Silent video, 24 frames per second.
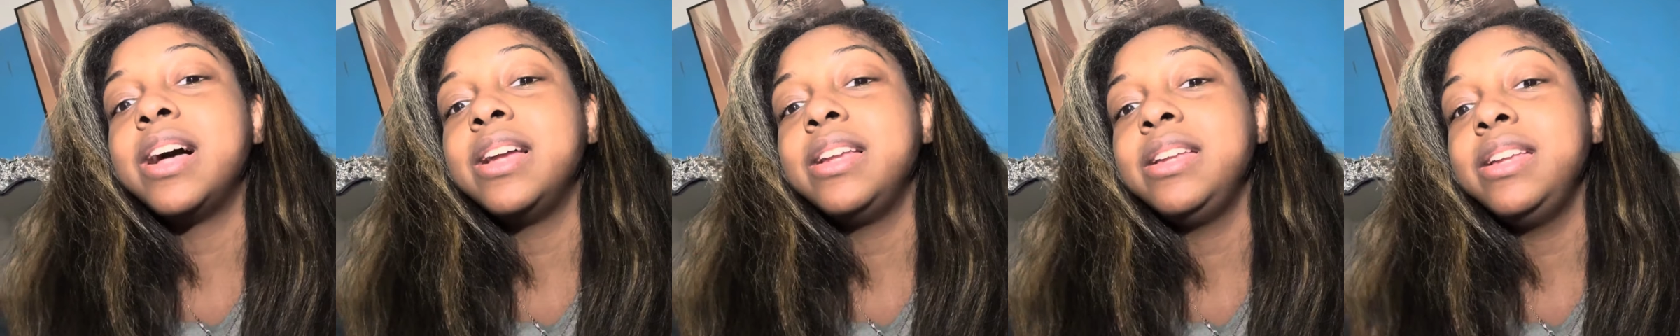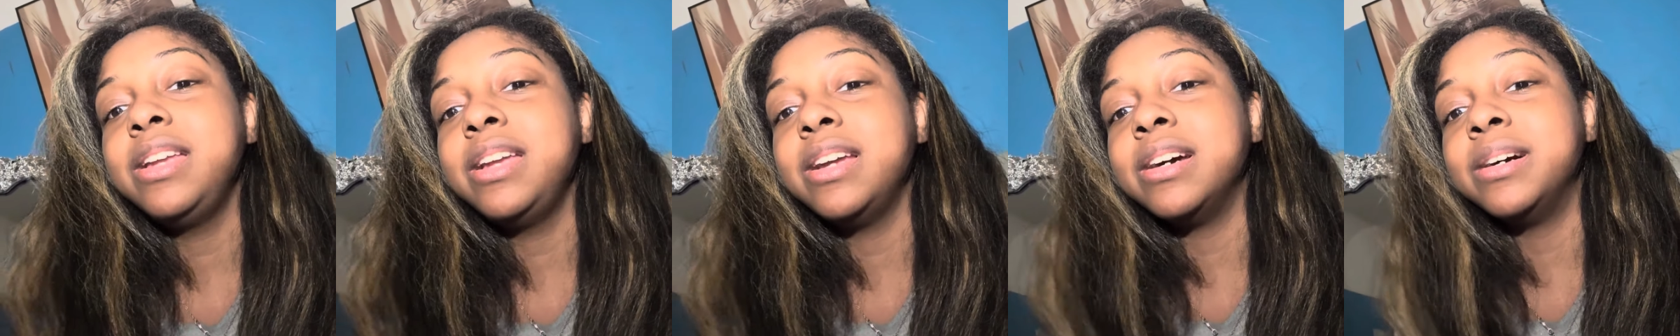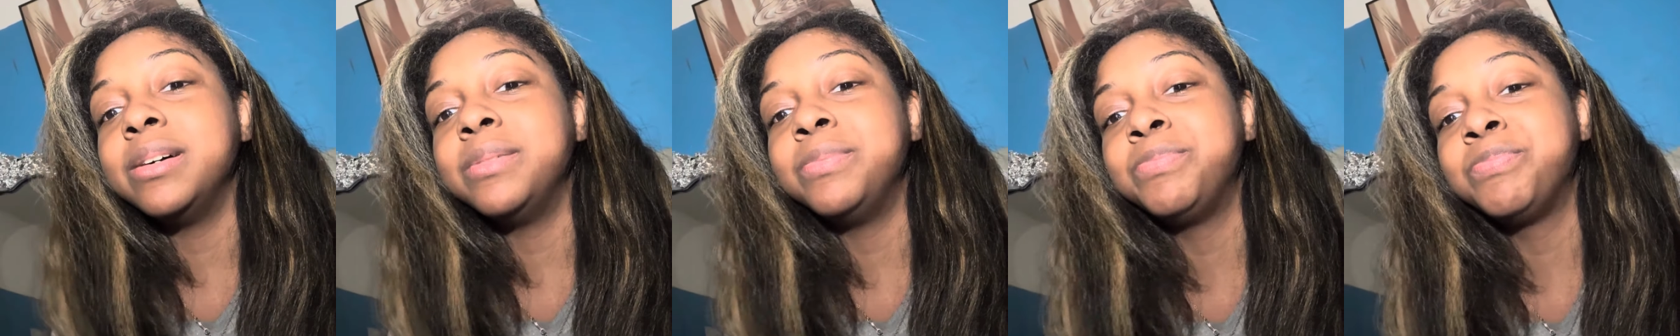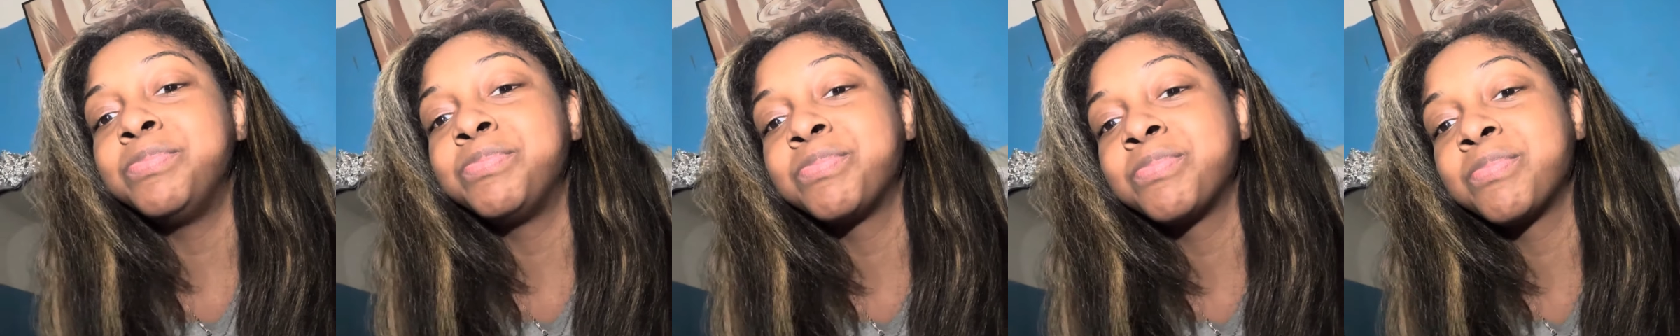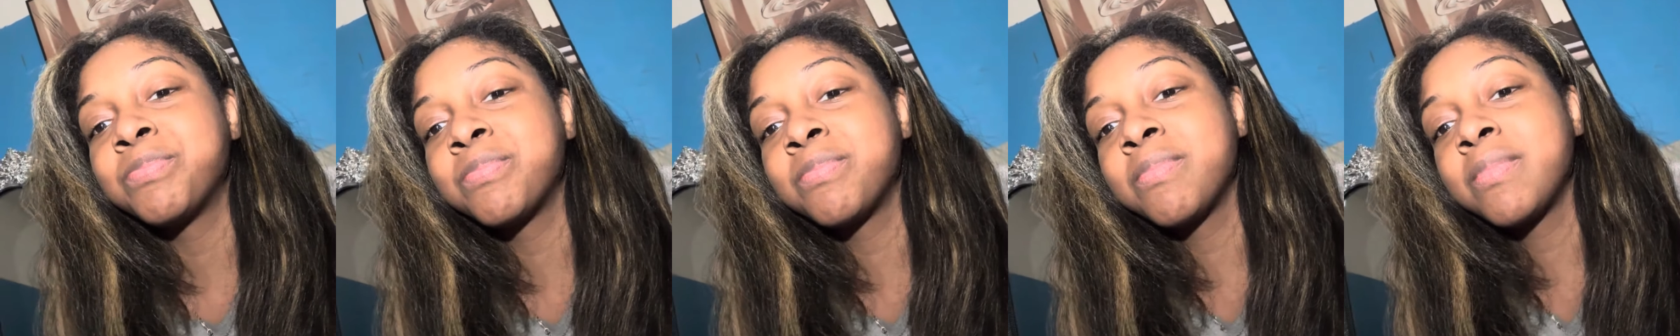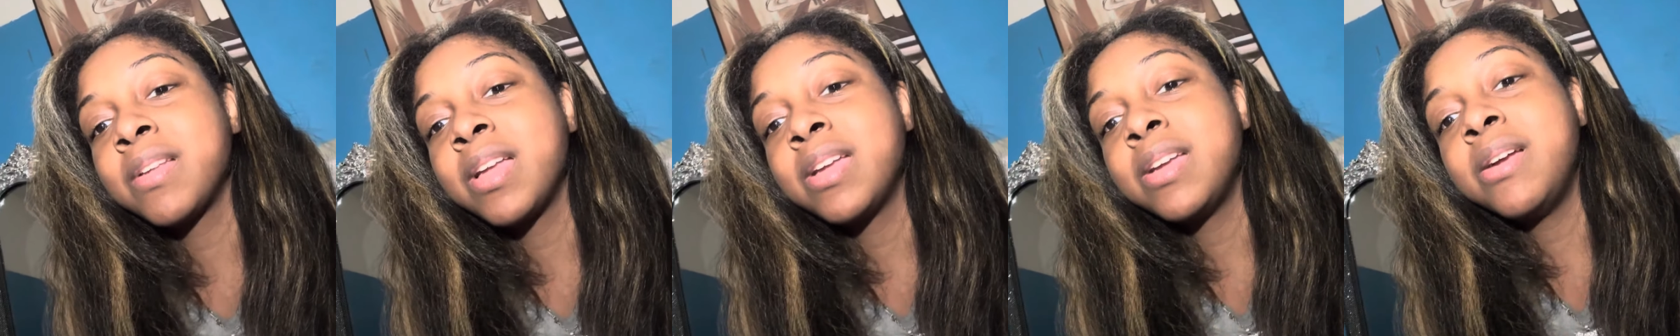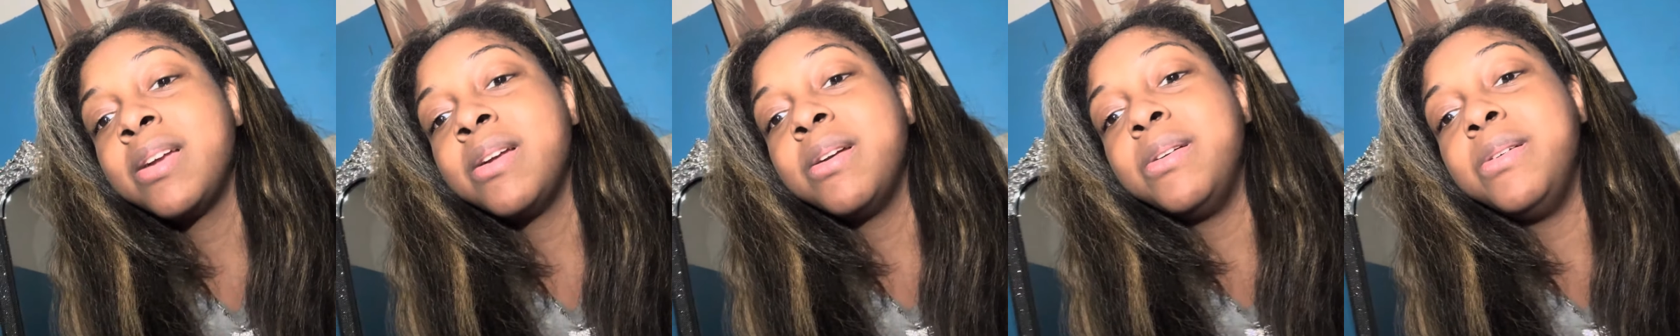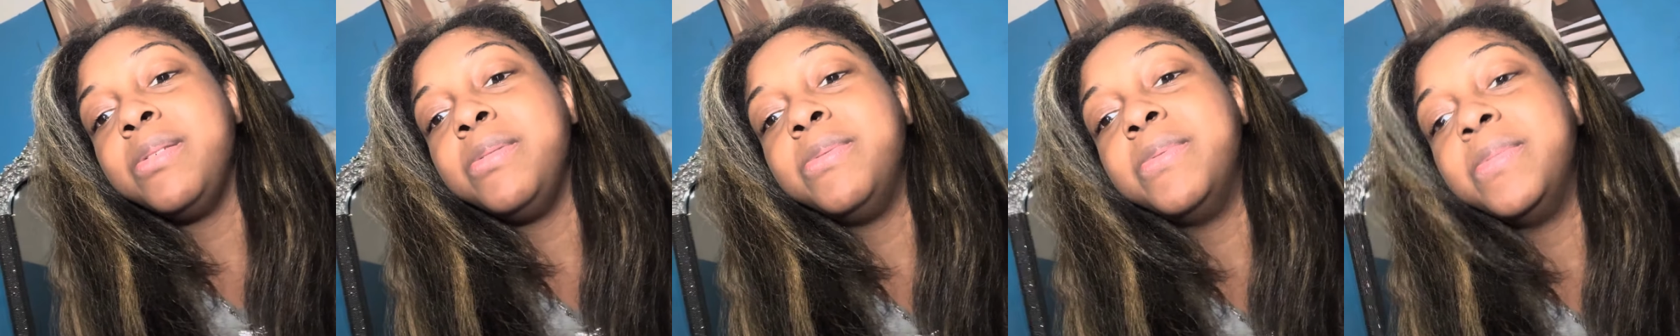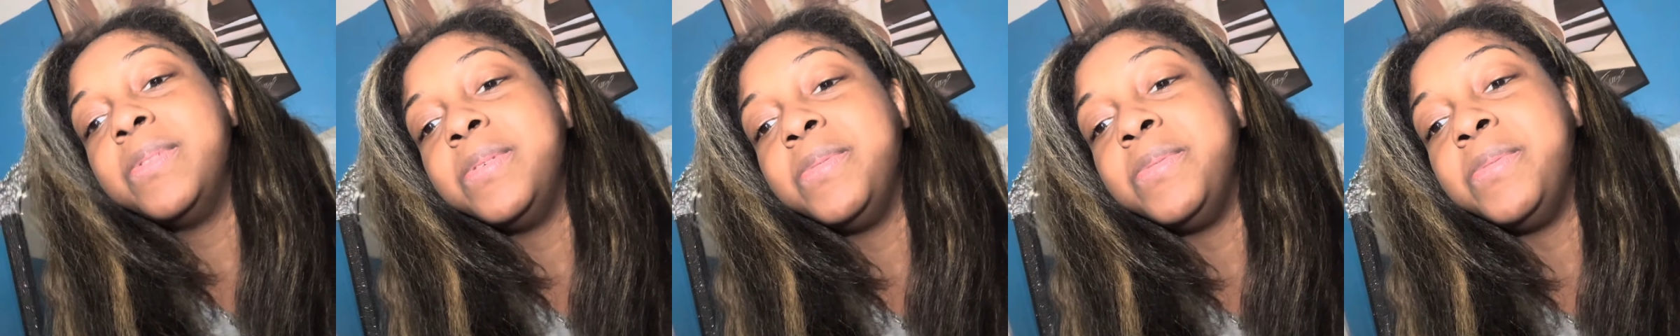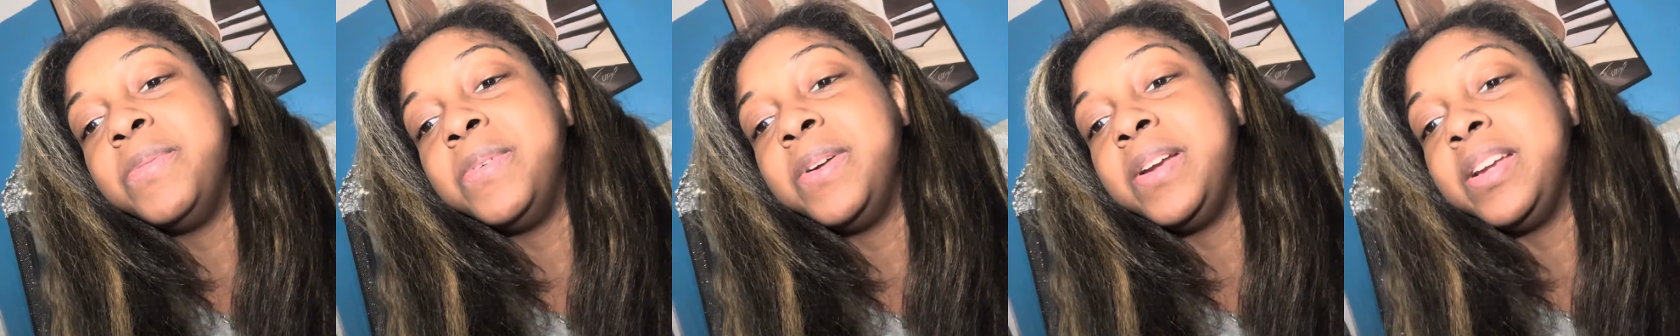yeah,
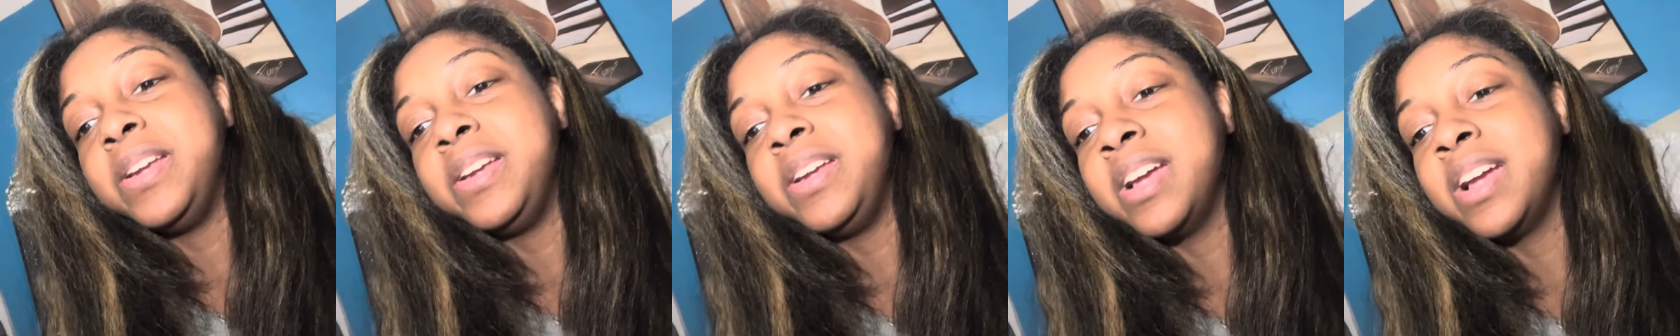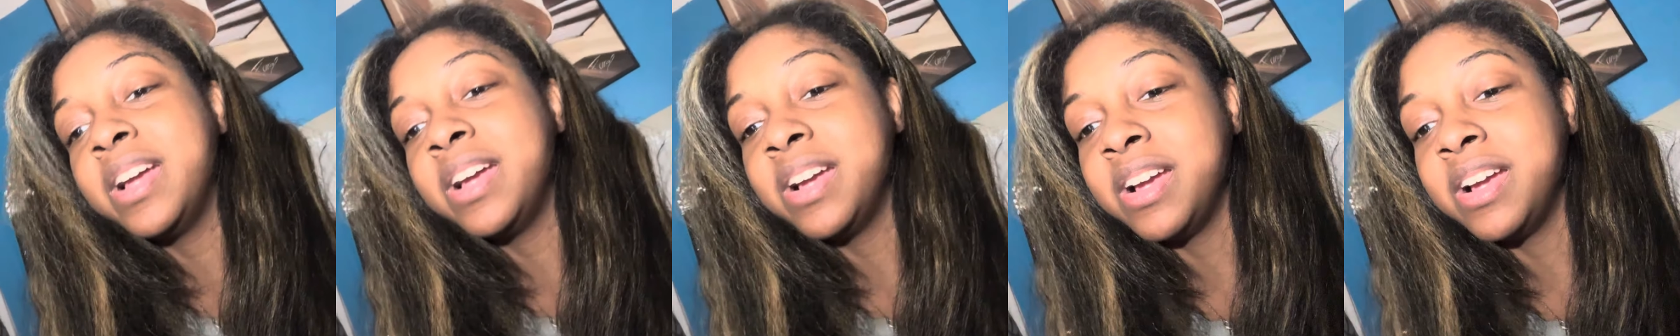we,